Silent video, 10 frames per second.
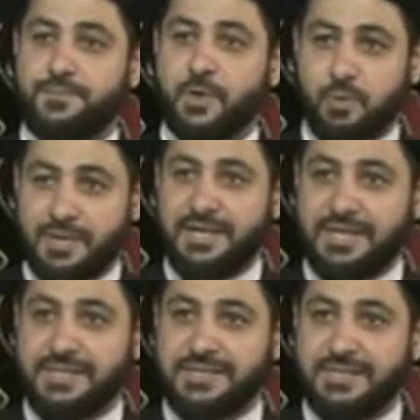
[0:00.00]
You know what it
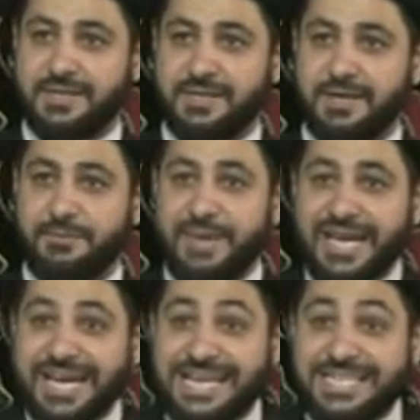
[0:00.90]
is?
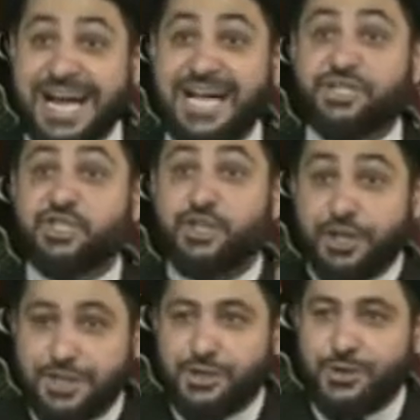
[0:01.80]
being attached to
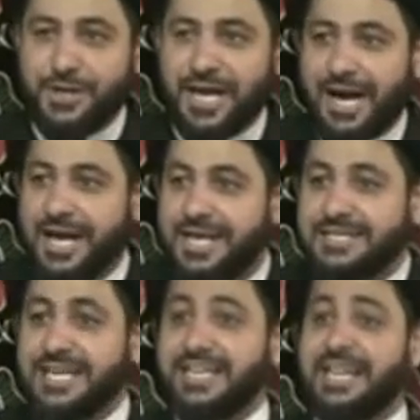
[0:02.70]
this dunya.
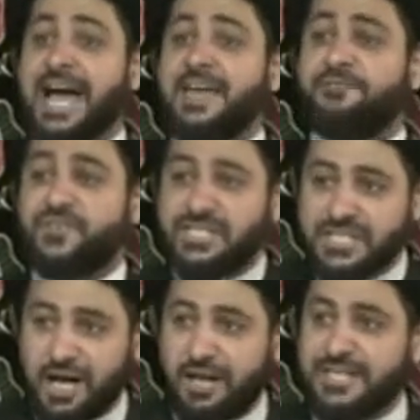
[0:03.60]
The
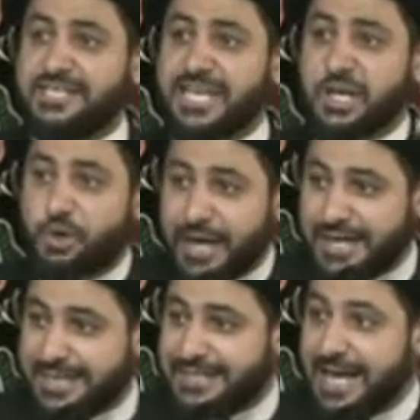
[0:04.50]
lifestyle that they
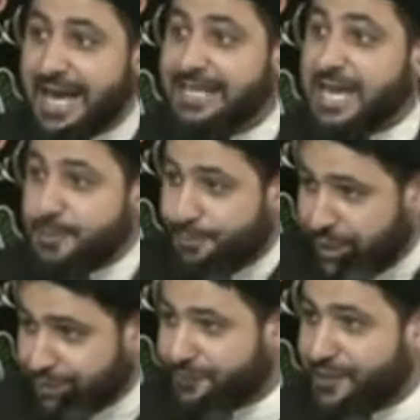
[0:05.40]
created and they
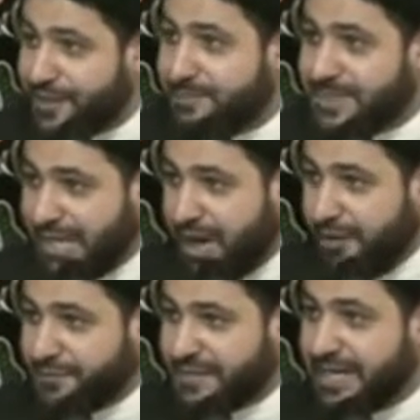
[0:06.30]
built for
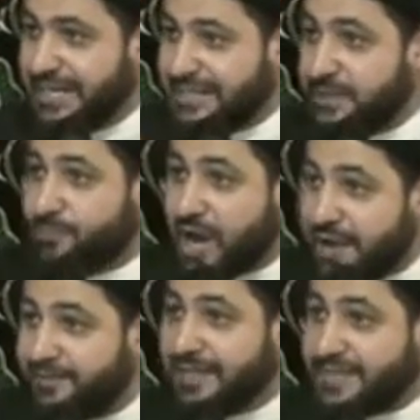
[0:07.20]
themselves is
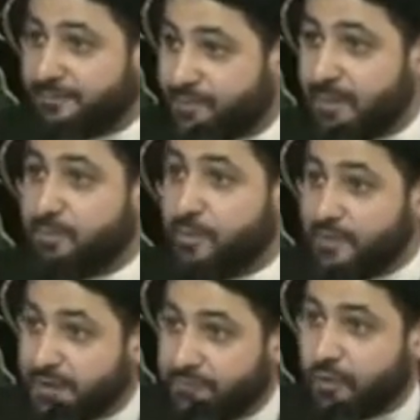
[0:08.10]
depriving them from
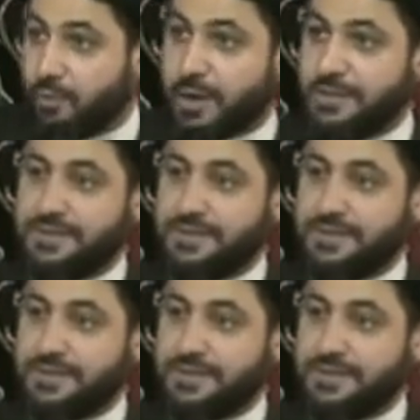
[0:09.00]
moving forward.